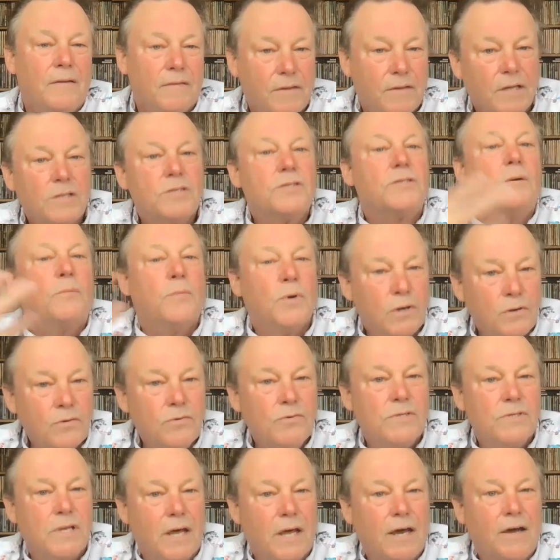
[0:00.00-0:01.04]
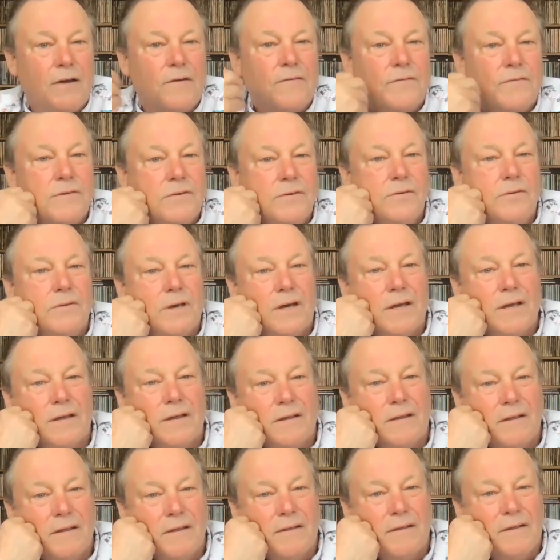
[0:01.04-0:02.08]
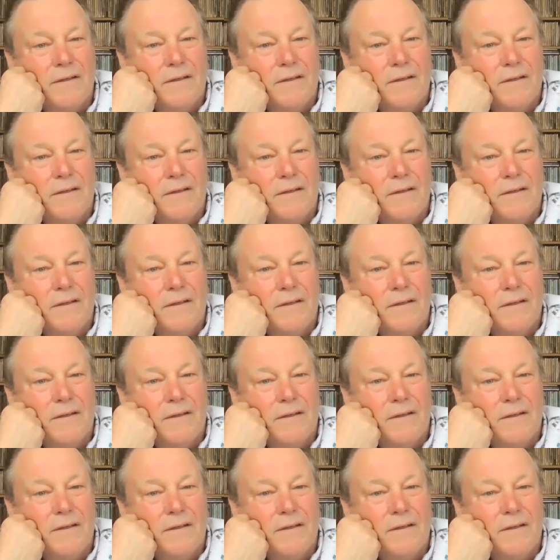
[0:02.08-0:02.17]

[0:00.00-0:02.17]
There's someone who's left who they